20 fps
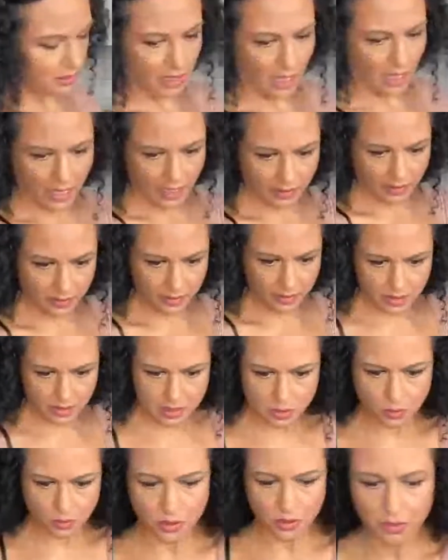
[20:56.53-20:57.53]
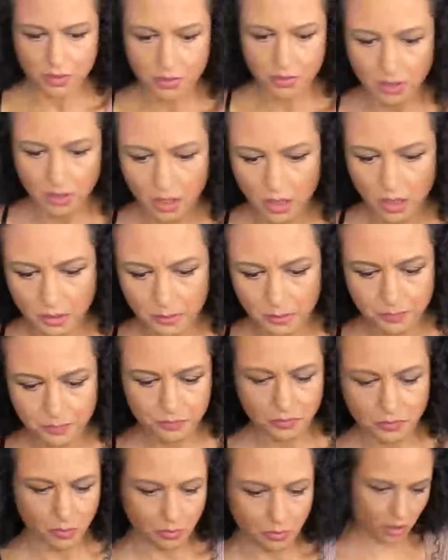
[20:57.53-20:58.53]
to line this with
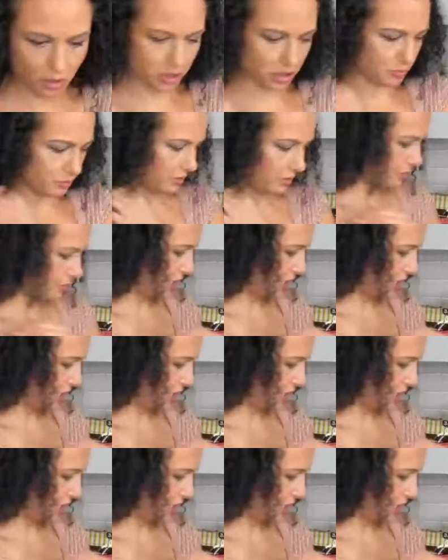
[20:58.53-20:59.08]
parchment